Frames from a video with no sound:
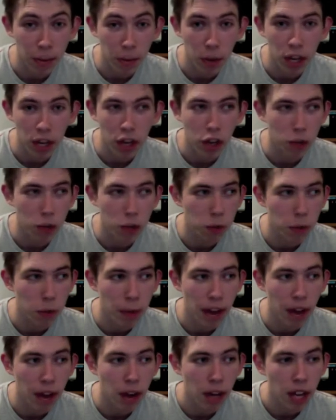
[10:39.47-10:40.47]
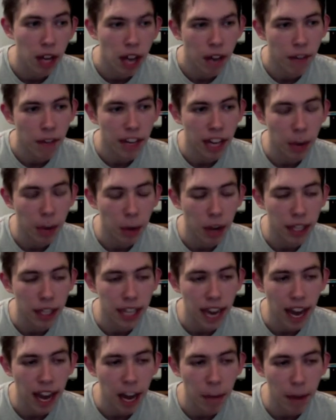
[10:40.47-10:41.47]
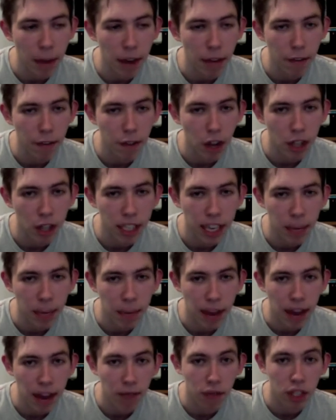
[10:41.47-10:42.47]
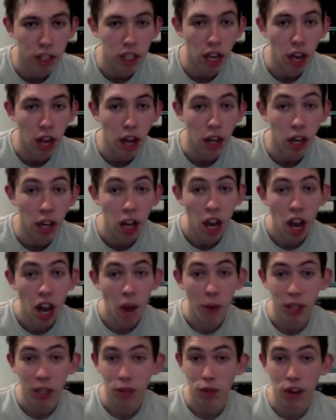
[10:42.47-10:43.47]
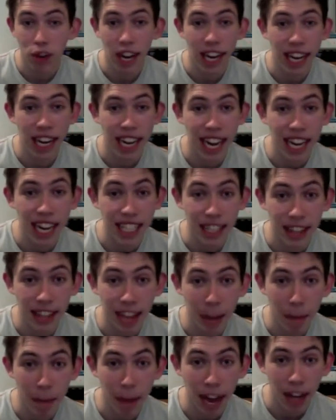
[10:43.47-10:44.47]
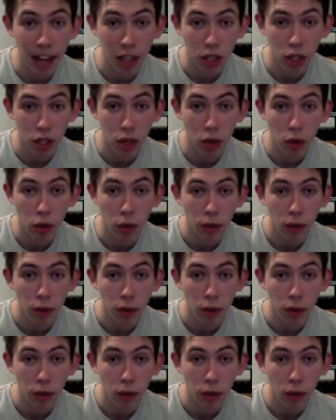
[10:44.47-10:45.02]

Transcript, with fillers: It probably cost me about, I think I worked out about thirteen pound return, which really isn't that bad at all.